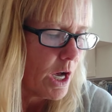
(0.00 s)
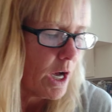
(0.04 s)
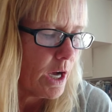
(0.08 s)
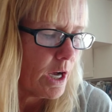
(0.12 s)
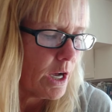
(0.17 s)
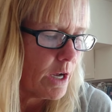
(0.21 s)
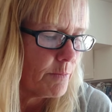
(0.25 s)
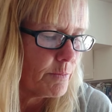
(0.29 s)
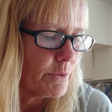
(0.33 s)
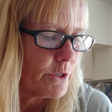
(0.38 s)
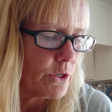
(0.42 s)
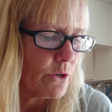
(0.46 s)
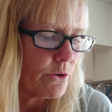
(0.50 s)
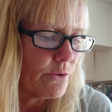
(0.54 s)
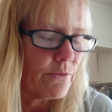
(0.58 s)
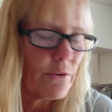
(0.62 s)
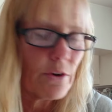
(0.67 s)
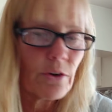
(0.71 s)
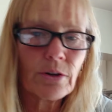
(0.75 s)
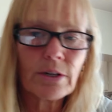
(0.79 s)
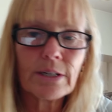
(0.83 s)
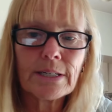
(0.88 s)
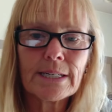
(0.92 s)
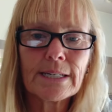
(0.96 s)
due to
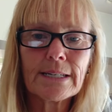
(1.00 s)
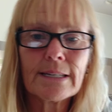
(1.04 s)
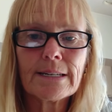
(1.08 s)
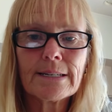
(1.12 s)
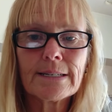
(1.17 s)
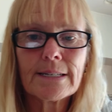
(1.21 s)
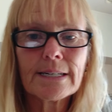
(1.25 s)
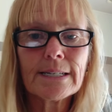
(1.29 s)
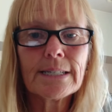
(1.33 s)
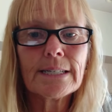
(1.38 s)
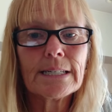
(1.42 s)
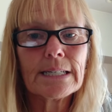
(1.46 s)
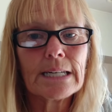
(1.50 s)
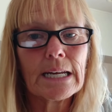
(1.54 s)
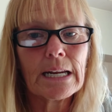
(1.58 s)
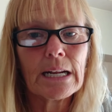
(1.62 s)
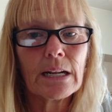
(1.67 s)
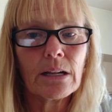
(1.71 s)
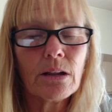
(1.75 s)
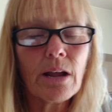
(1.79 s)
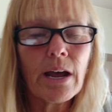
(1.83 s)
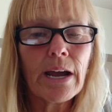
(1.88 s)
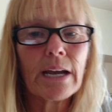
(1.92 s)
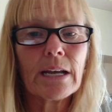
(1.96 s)
photosynthesis
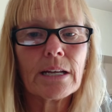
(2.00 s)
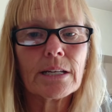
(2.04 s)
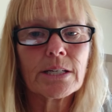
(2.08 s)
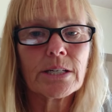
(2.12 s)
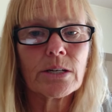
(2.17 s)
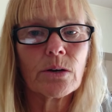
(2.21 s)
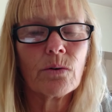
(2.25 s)
needing light.